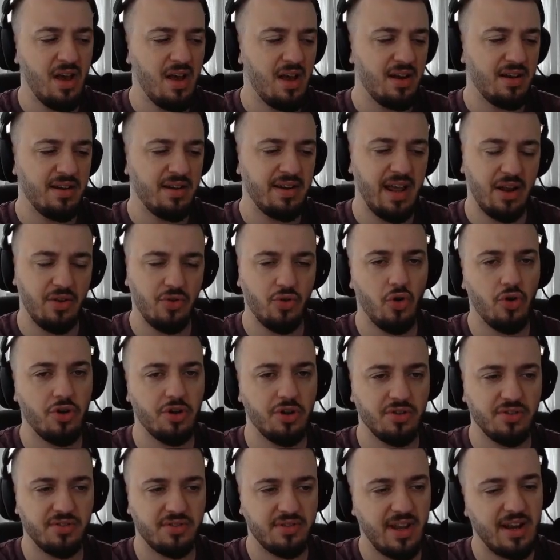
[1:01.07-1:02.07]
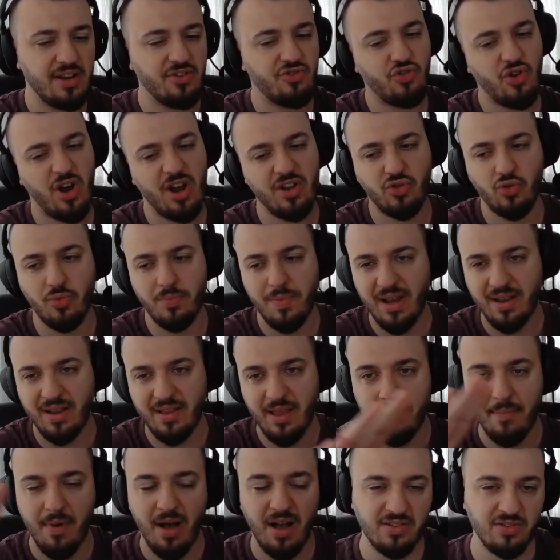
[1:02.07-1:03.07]
the annoyance, and try to make
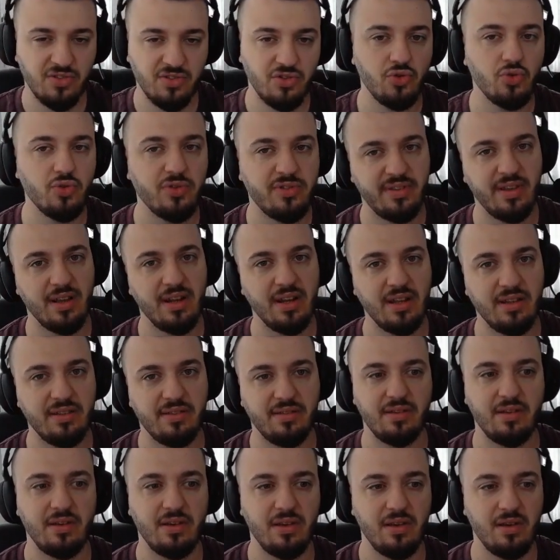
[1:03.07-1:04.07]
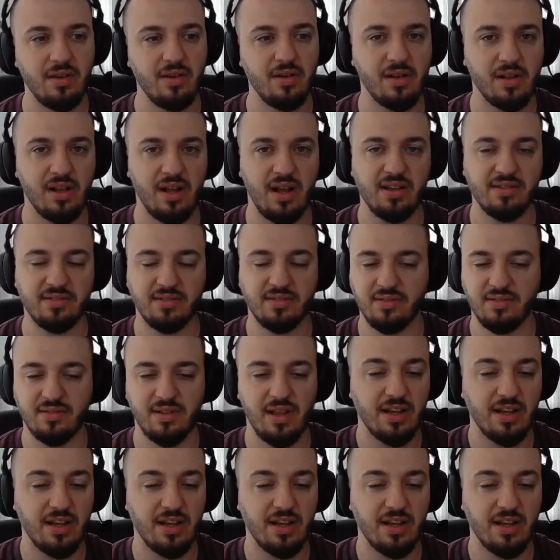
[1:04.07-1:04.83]
them as utility classes,